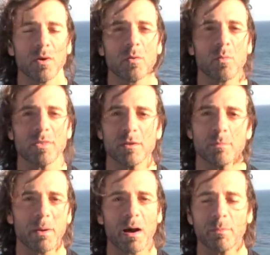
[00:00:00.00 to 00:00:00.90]
Whether you
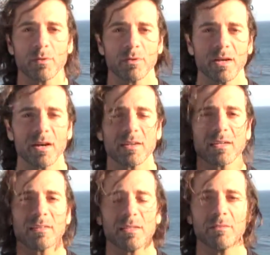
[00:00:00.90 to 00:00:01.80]
pop it or not,
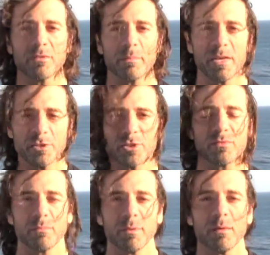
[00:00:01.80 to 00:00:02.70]
the inflammation
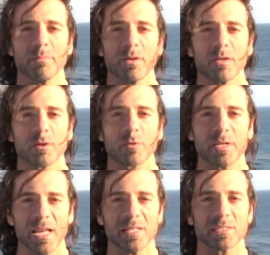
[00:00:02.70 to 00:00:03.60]
of the bump
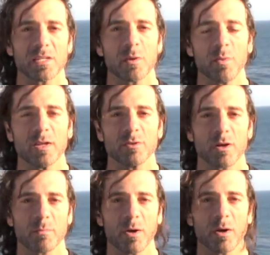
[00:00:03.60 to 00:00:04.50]
creates a red or
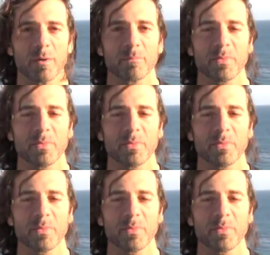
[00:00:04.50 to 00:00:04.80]
dark mark.